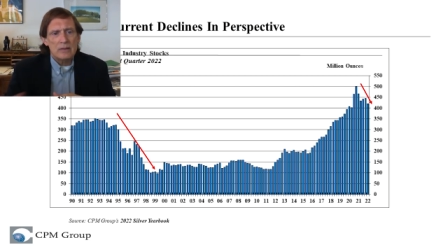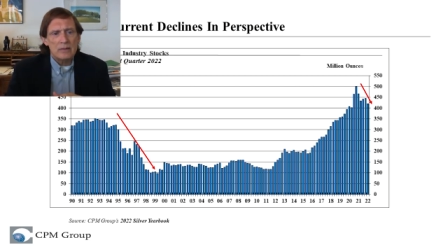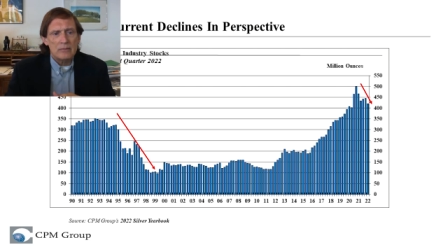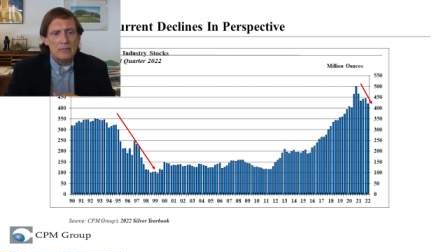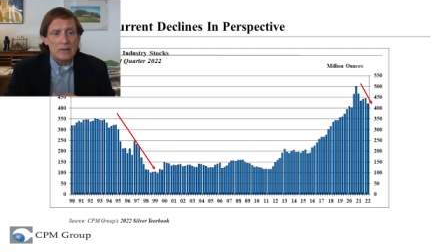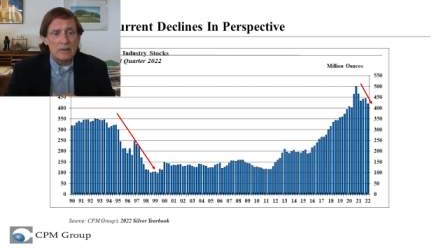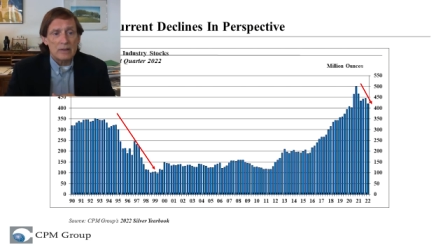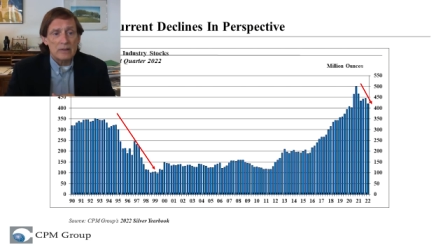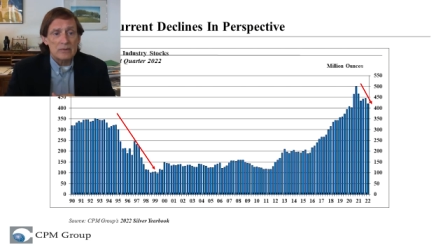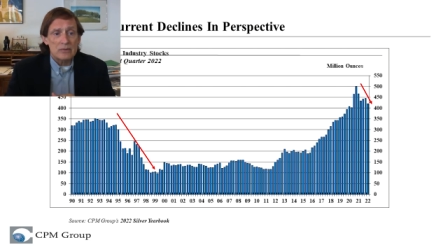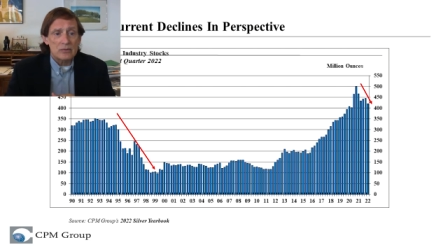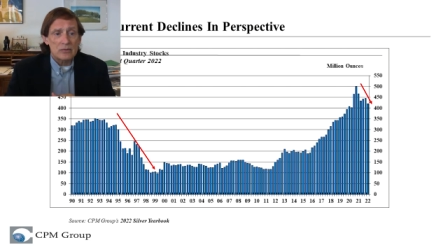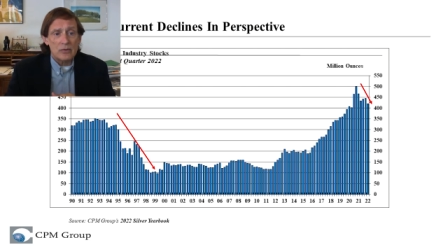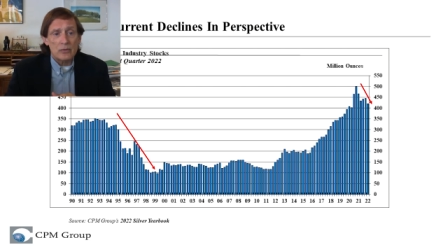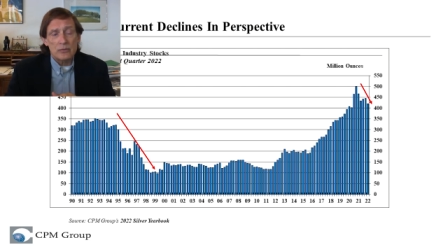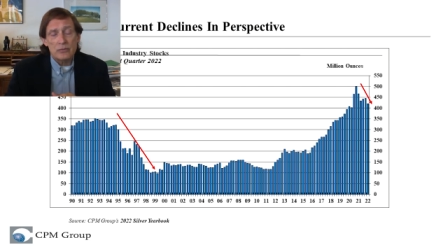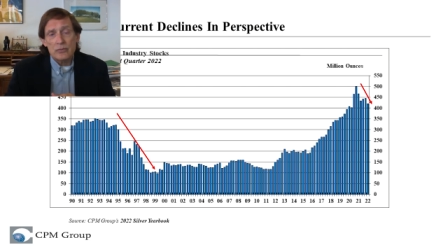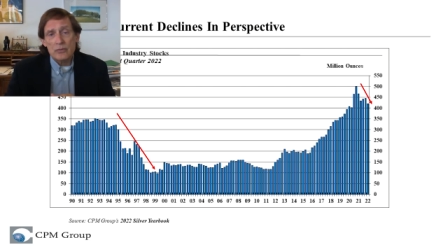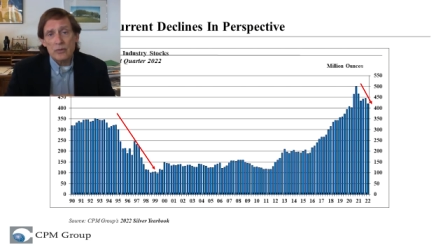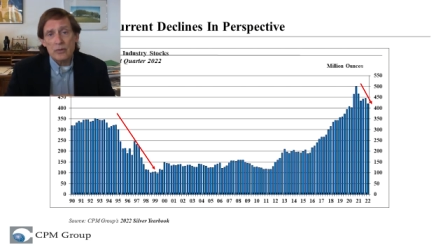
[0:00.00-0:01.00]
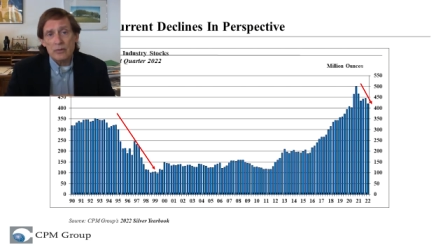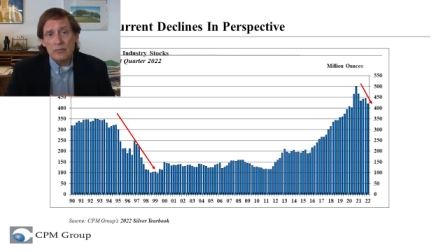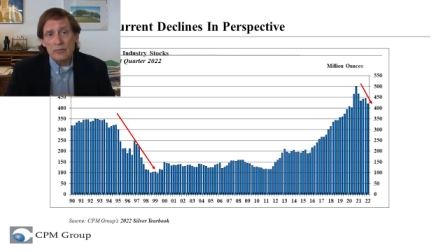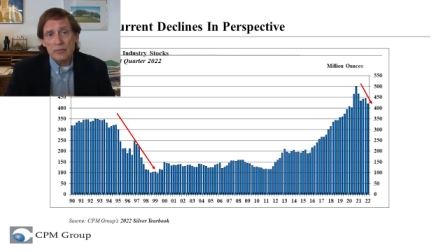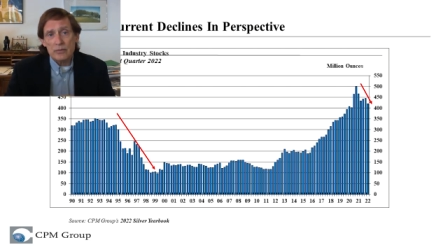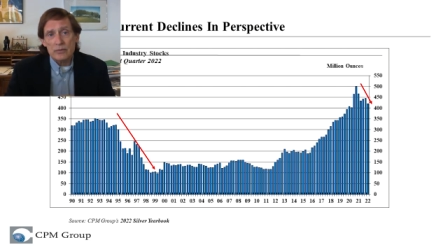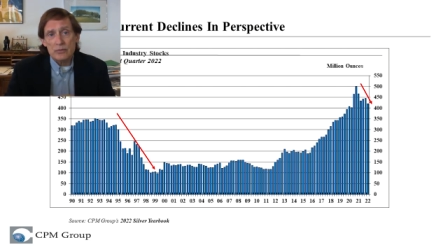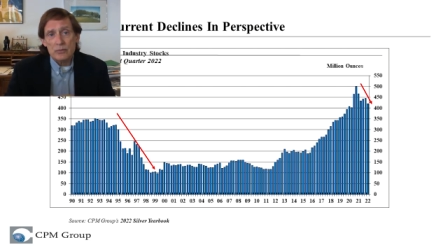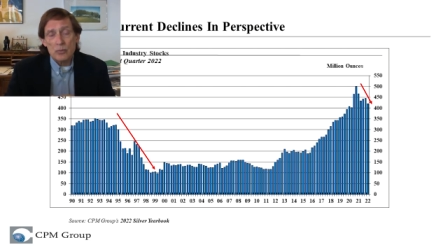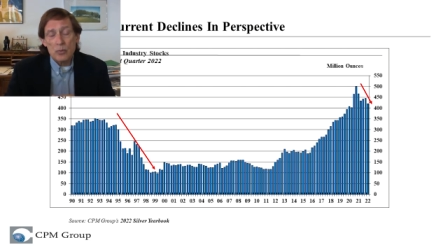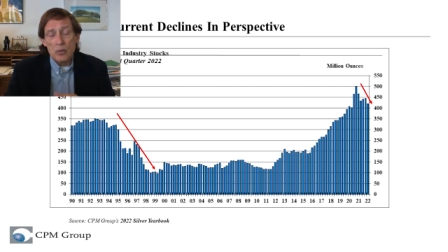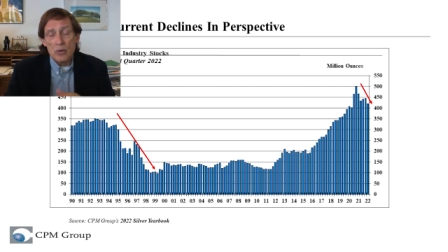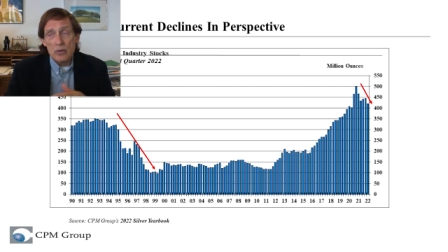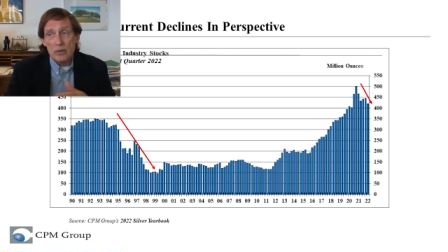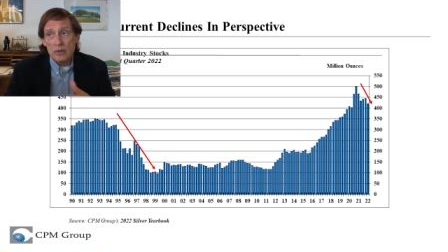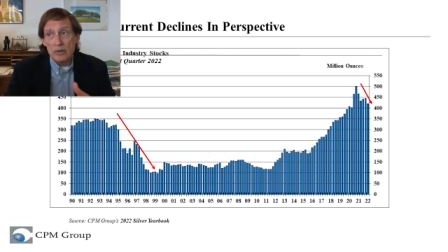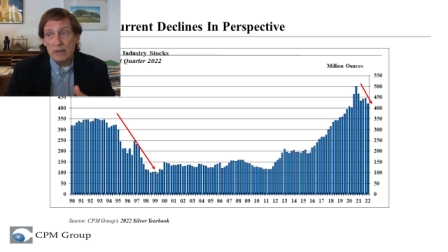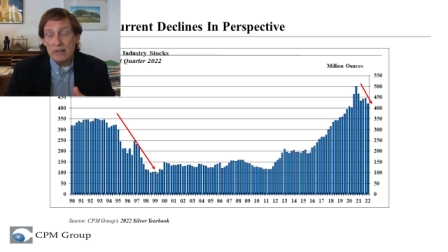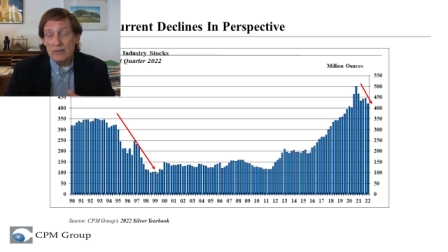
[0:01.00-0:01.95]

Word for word: relative to goes through the first quarter.